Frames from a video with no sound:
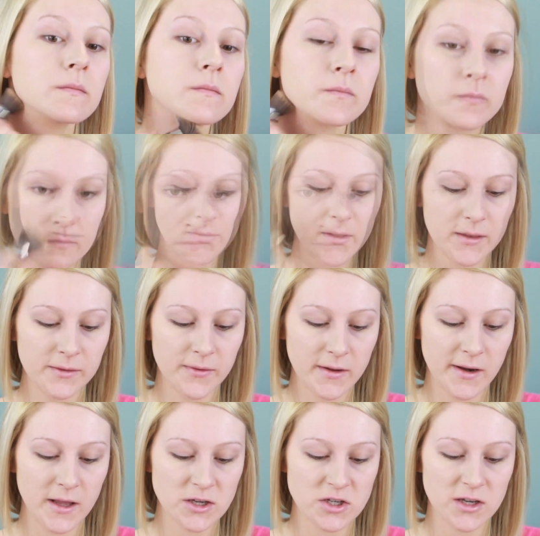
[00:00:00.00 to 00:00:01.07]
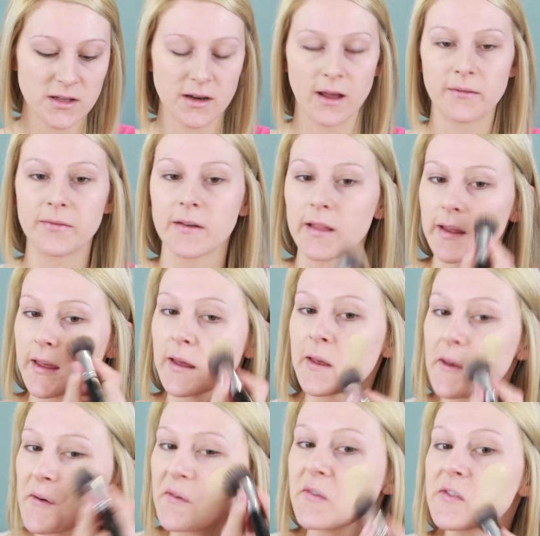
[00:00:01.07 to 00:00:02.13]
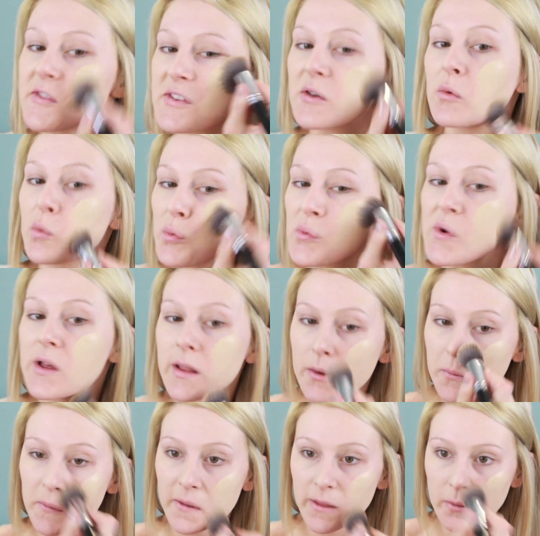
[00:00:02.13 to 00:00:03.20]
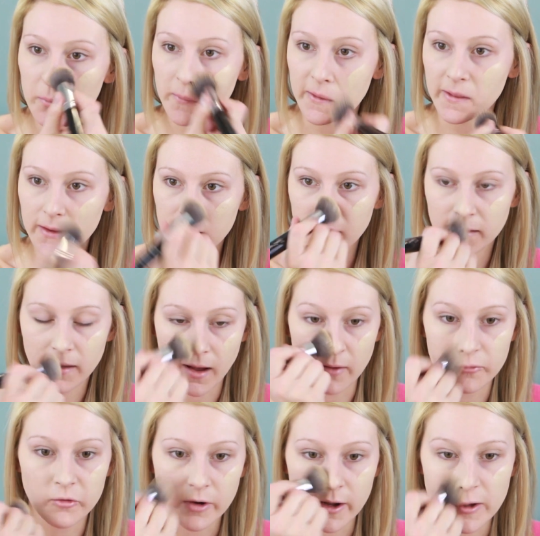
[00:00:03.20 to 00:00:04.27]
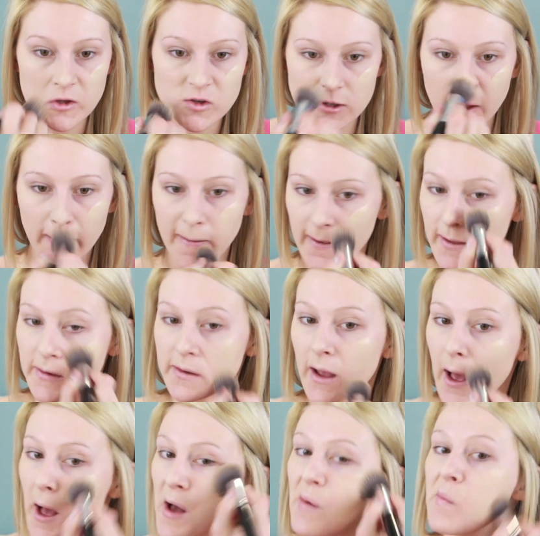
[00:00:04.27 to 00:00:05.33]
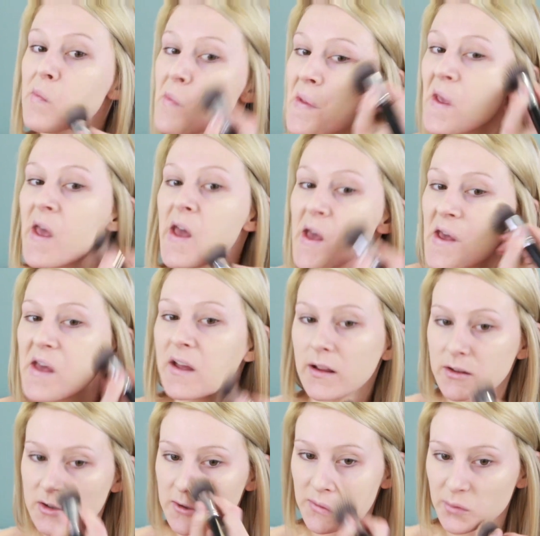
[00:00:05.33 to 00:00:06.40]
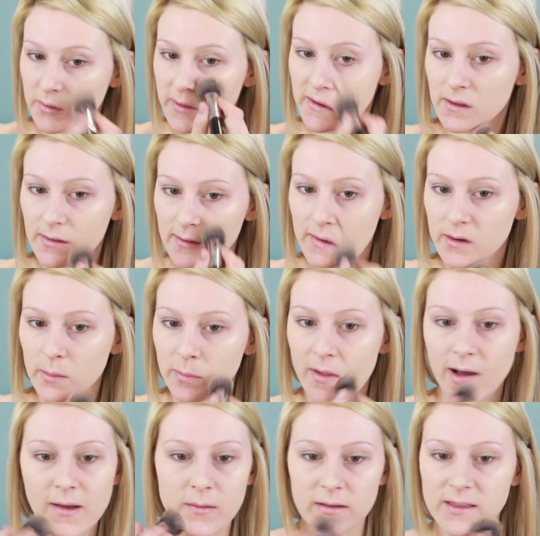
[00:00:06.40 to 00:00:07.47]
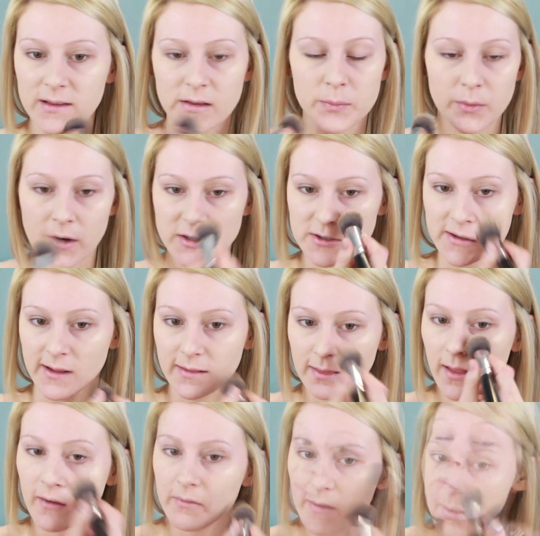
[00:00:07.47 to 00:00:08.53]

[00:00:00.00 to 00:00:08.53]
I love this foundation. I feel like it gives really good coverage, and it's just really easy to apply with this brush, and I love